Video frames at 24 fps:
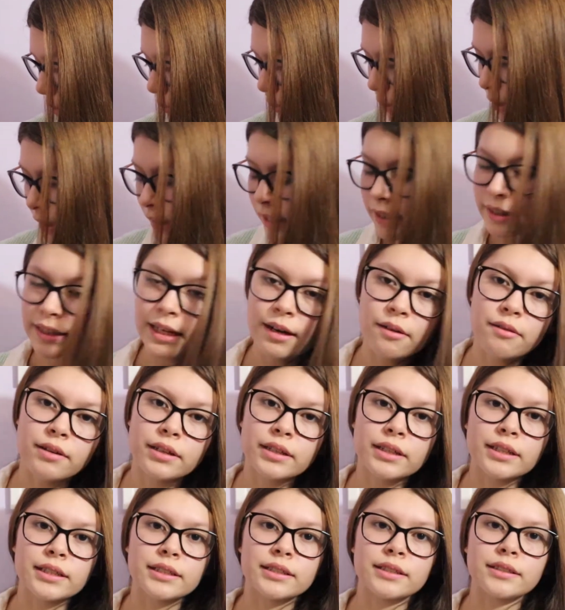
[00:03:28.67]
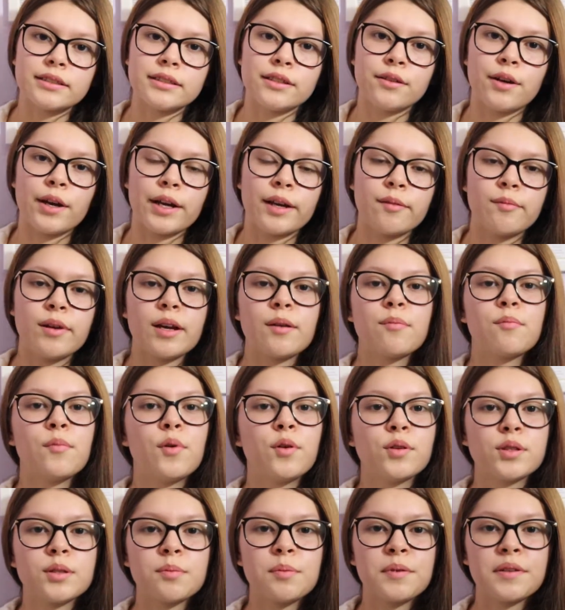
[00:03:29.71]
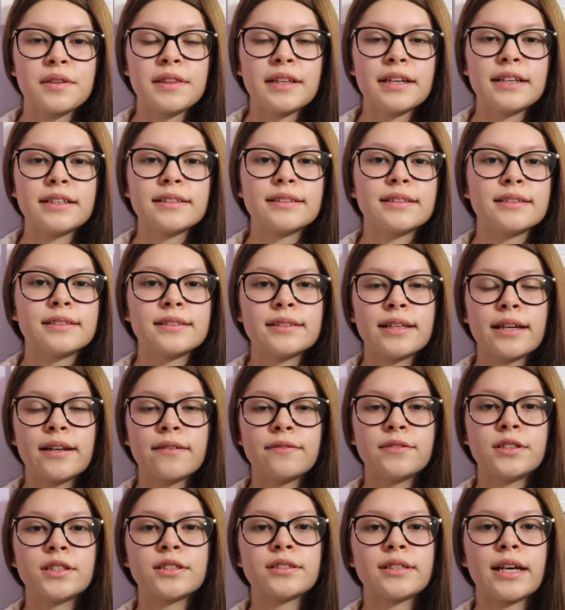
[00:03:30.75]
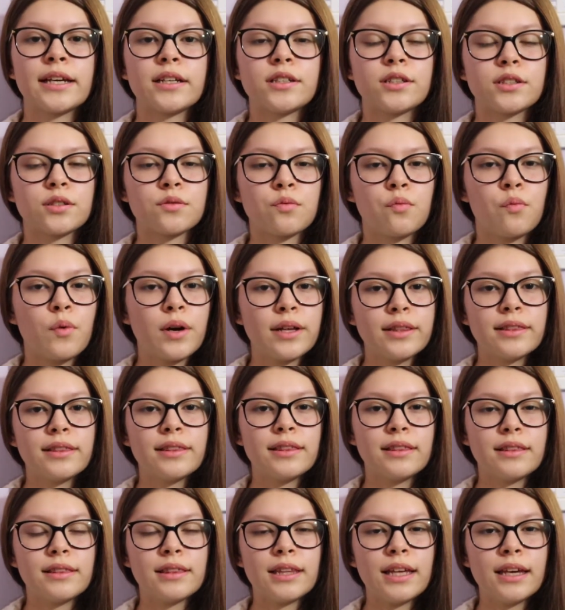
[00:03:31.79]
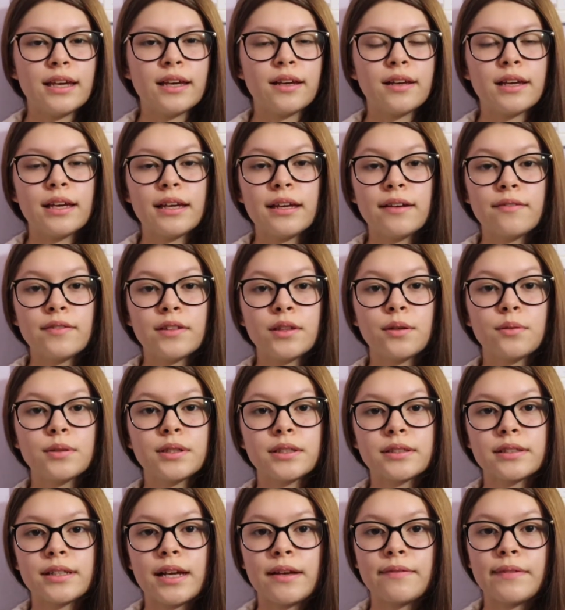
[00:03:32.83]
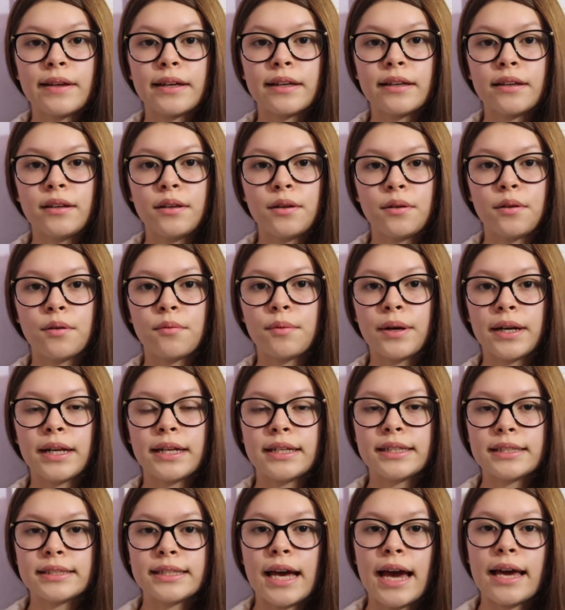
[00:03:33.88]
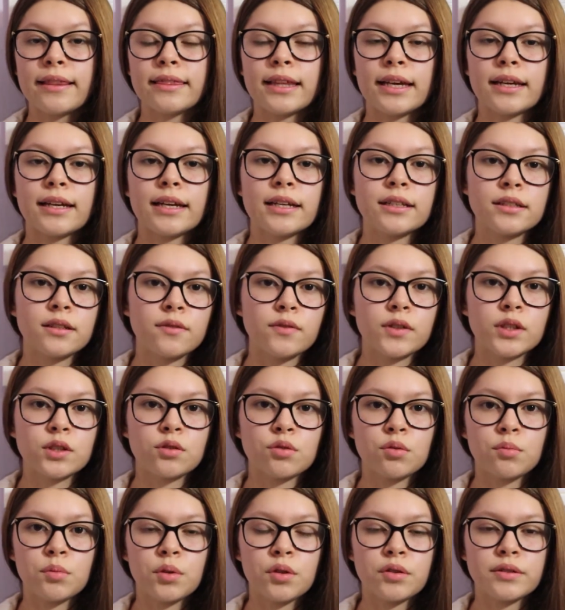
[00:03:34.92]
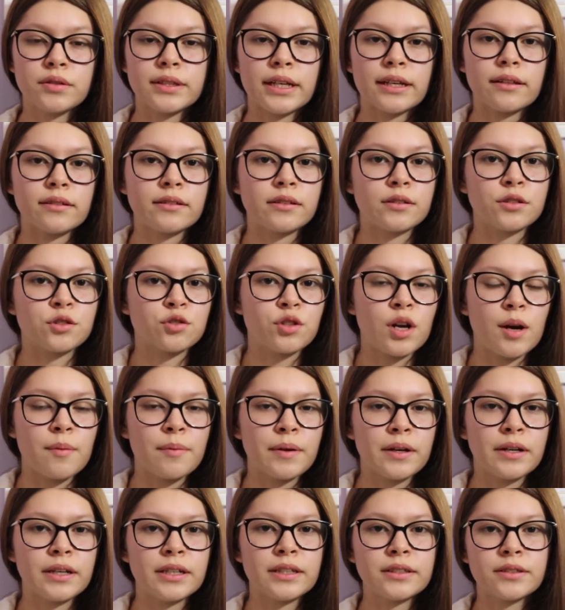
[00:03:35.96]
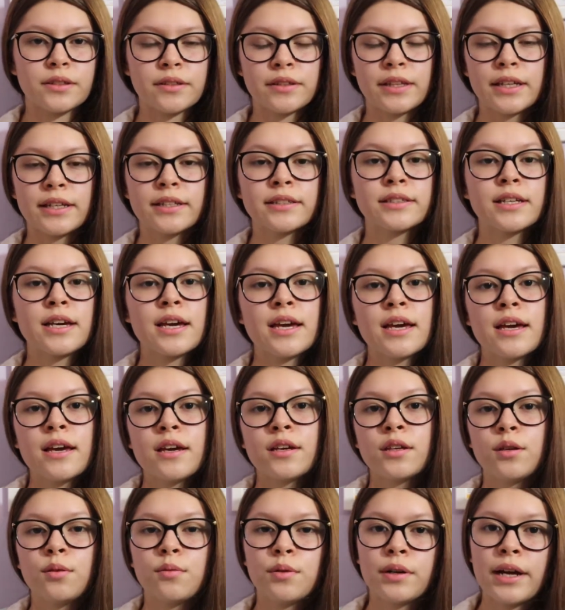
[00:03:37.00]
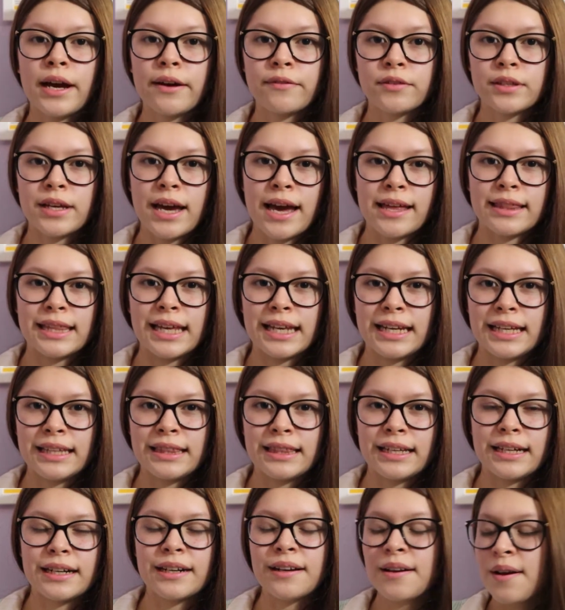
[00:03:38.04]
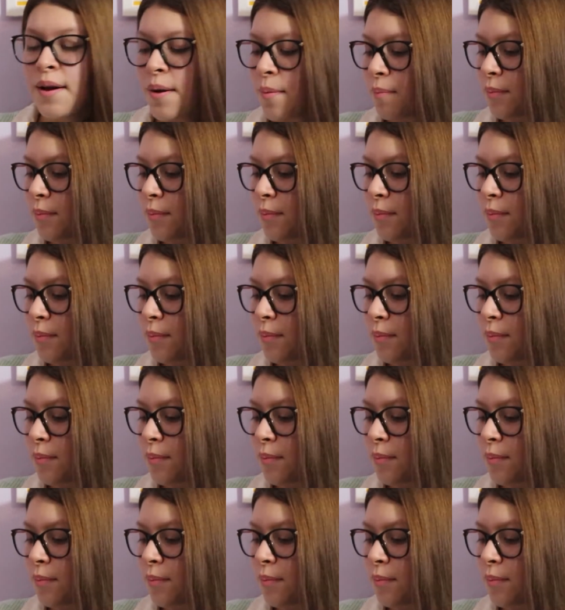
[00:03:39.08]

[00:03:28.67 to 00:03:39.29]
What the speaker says: I really like that one because, I can make multiple things instead of just one thing. Even though it doesn't have already designed like individual molds like little strawberries or things, you would have to add that in there.